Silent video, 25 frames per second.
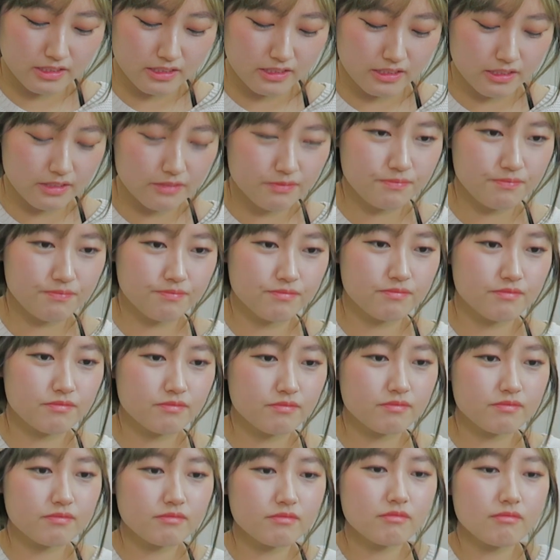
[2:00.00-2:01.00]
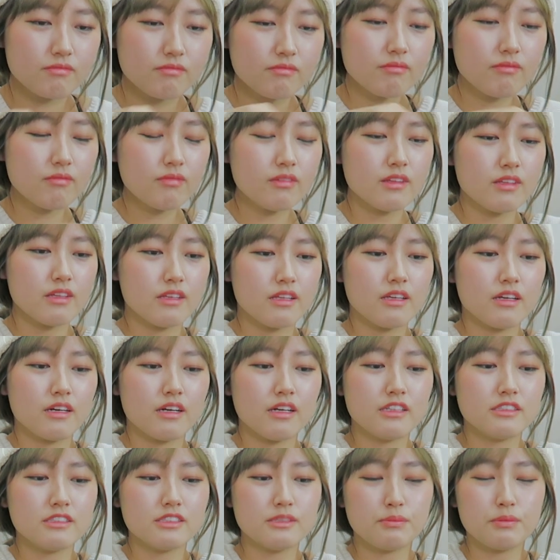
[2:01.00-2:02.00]
did. And
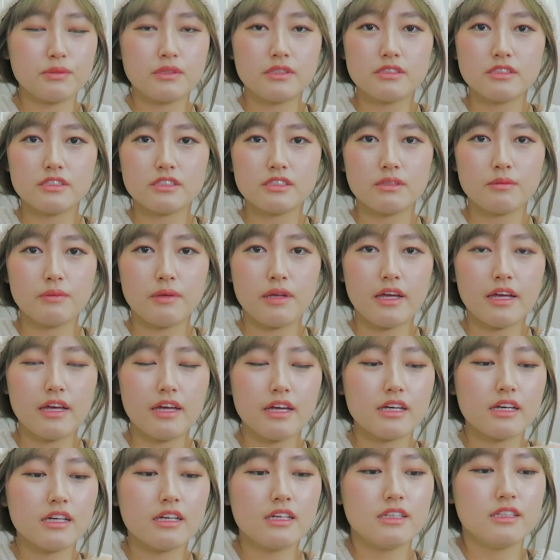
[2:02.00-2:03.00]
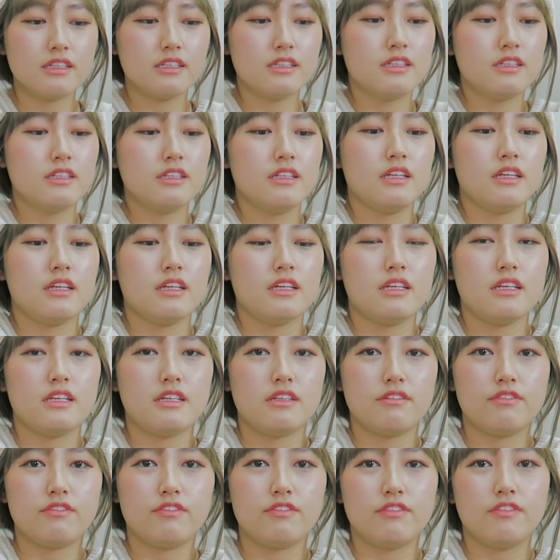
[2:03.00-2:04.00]
I'm gonna dip it in some egg
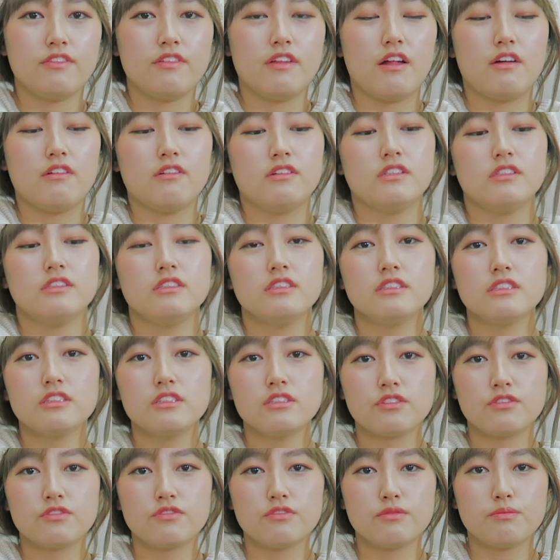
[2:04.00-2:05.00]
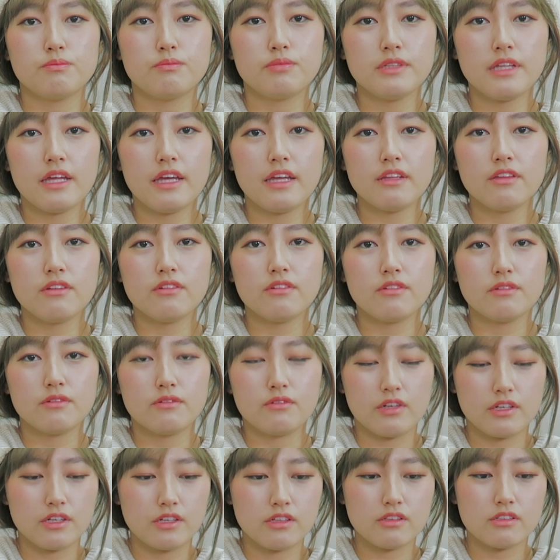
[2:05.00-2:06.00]
and flour. This is just plain
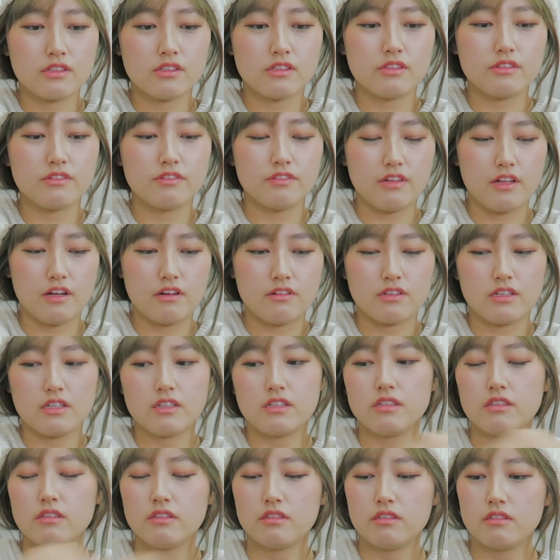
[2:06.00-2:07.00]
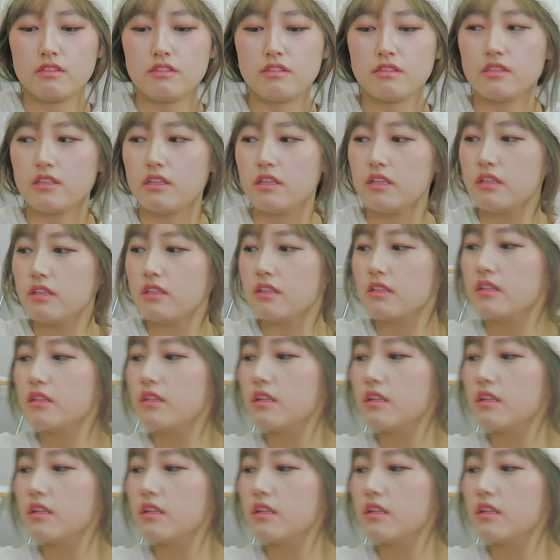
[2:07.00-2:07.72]
regular flour, okay?